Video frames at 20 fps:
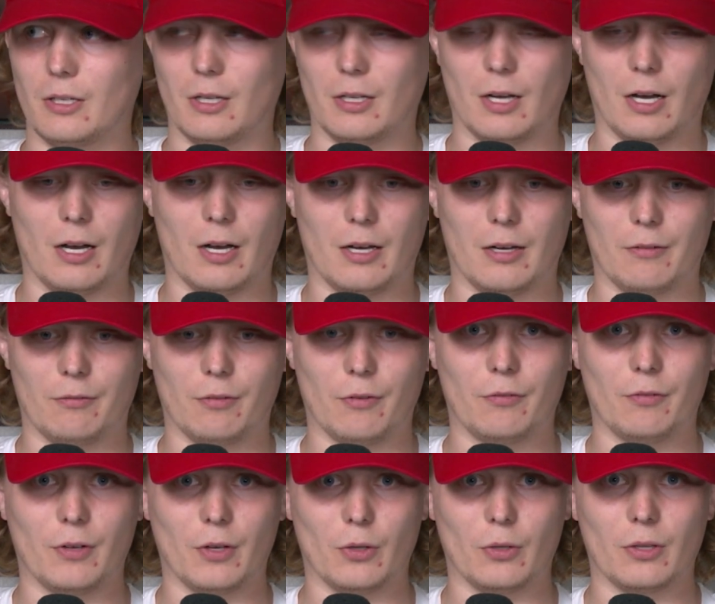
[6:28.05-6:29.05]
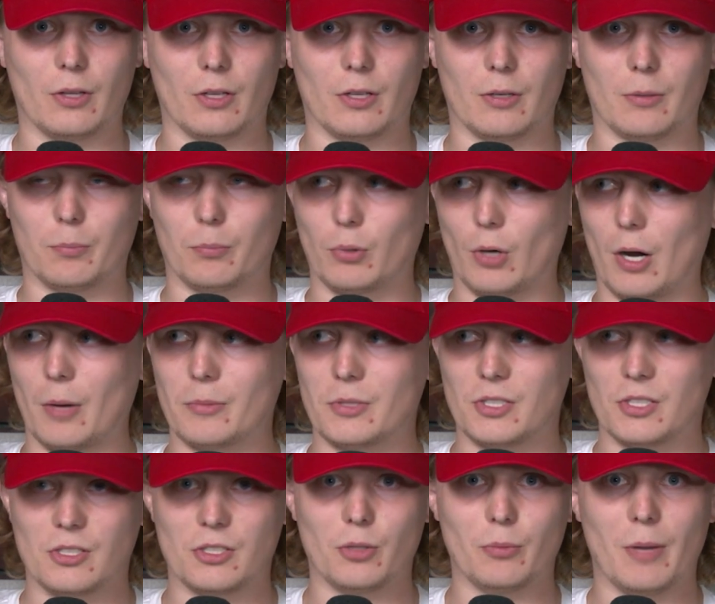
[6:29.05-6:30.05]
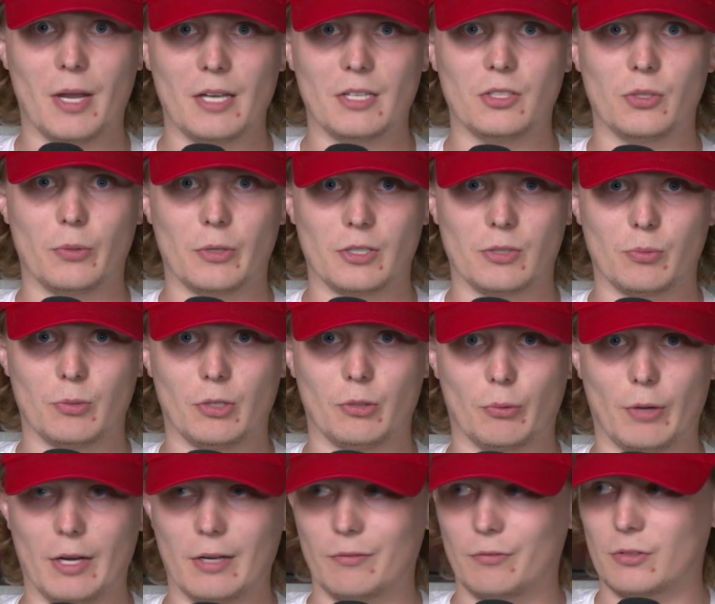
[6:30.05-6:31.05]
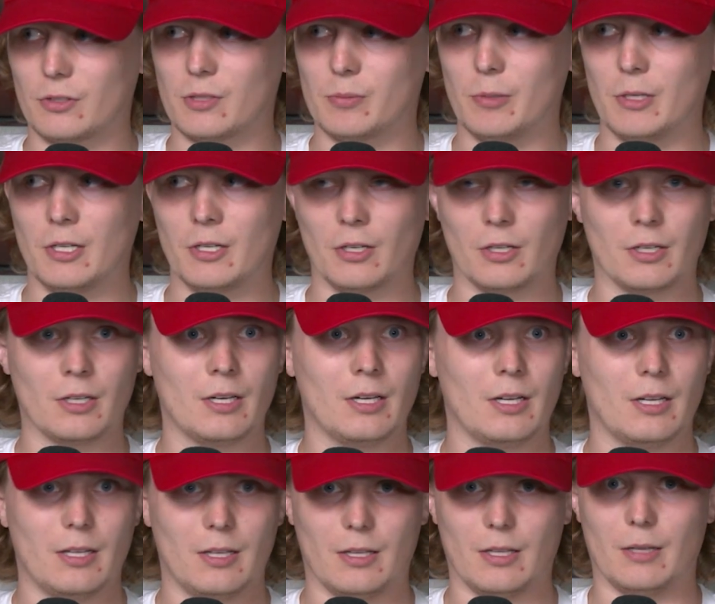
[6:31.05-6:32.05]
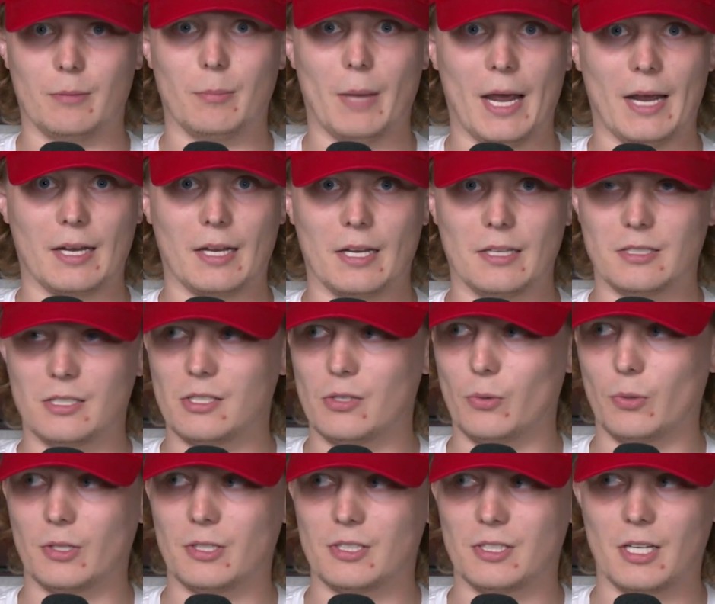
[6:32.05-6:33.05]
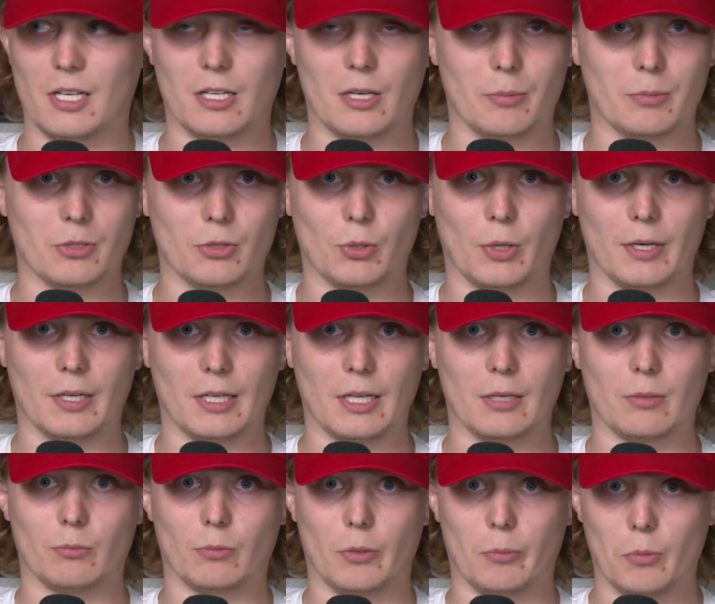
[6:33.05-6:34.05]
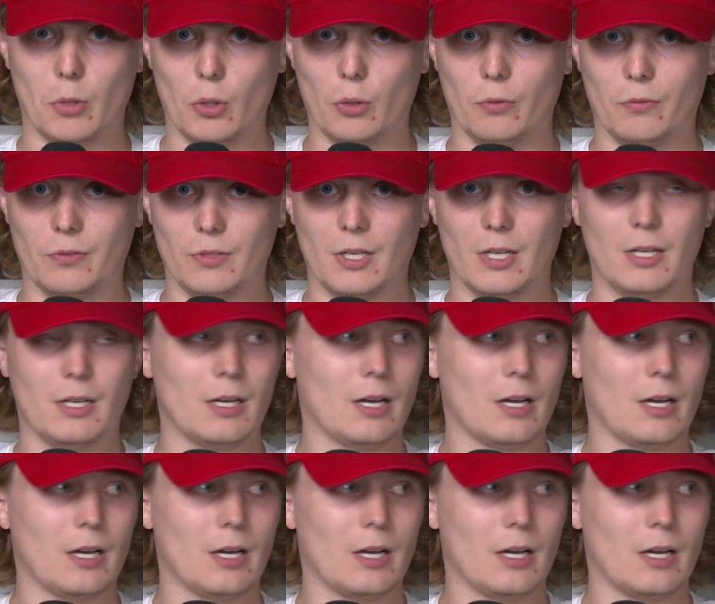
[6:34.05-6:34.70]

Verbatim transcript: uh, fulfill the promises you made to us when you ran for speaker, then Matt Gaetz is going to stand up and try to get him removed.